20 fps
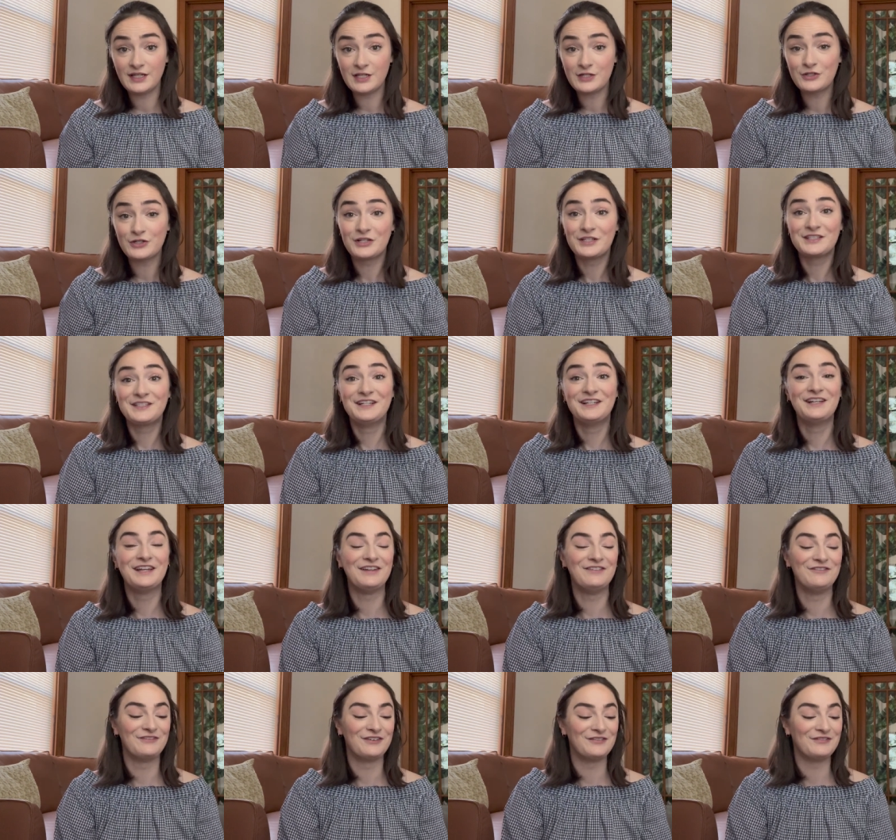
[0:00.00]
interesting
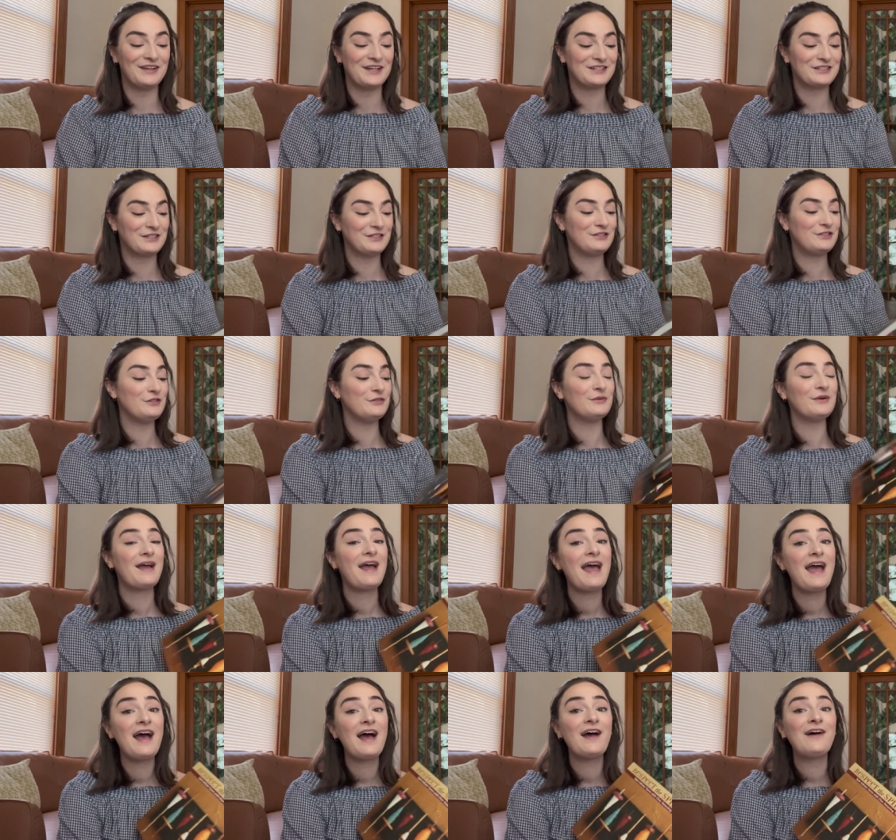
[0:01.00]
information to
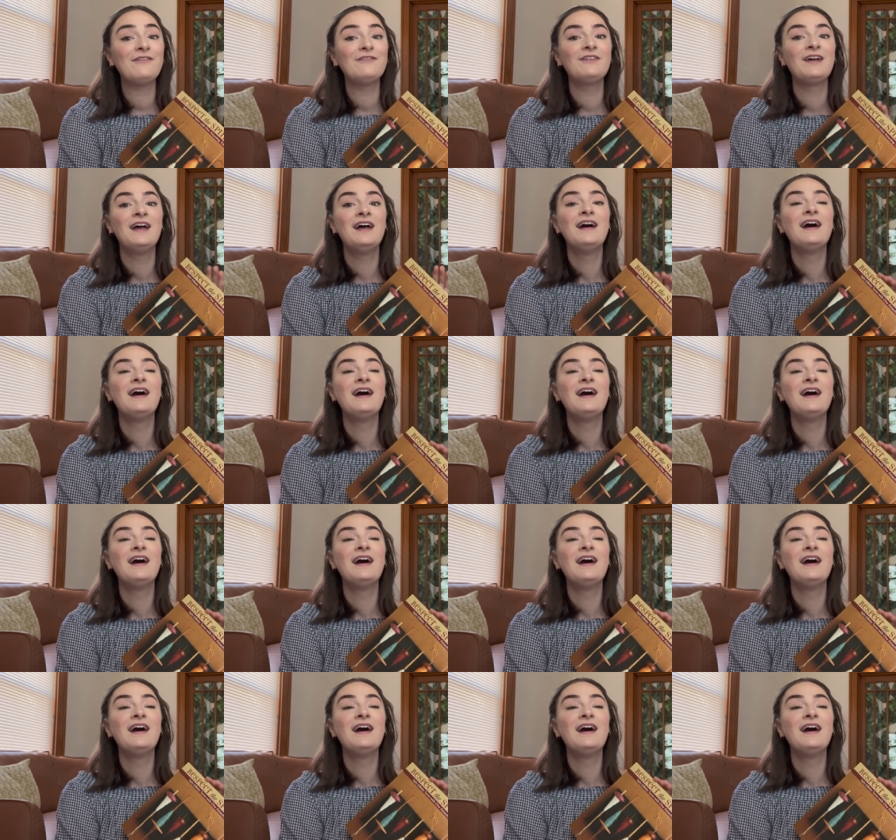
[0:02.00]
have.